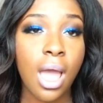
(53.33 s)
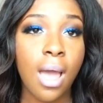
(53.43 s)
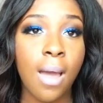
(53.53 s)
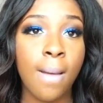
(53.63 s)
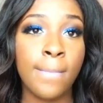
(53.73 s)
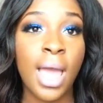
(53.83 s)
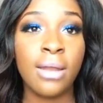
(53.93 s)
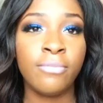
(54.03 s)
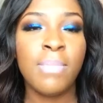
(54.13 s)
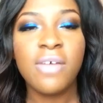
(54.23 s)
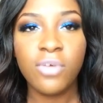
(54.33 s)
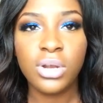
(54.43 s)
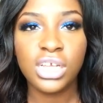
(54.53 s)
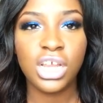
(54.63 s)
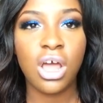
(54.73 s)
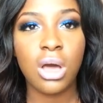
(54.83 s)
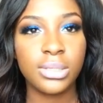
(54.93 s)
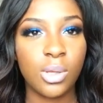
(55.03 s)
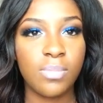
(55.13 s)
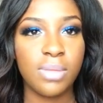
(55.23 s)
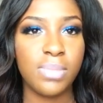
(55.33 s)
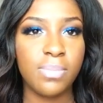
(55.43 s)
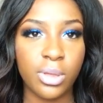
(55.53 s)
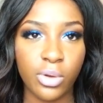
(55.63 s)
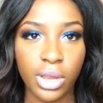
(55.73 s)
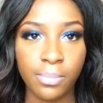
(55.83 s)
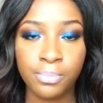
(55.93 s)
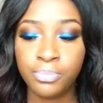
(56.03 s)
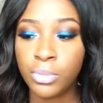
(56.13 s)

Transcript: and by foundation I also mean BB cream.